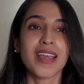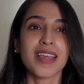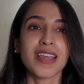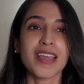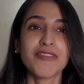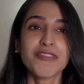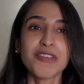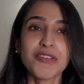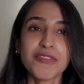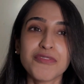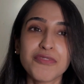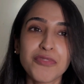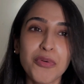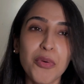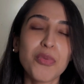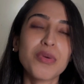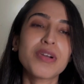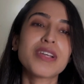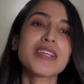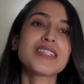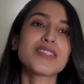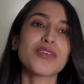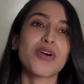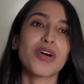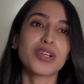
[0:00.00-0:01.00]
If you
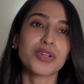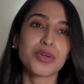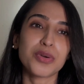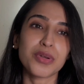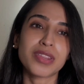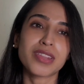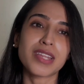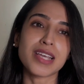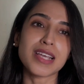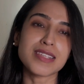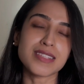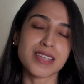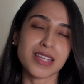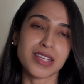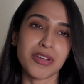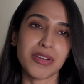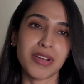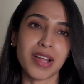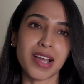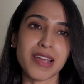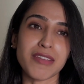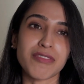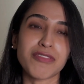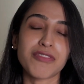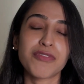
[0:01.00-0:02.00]
focus on good things in your
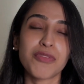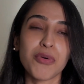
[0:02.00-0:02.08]
life,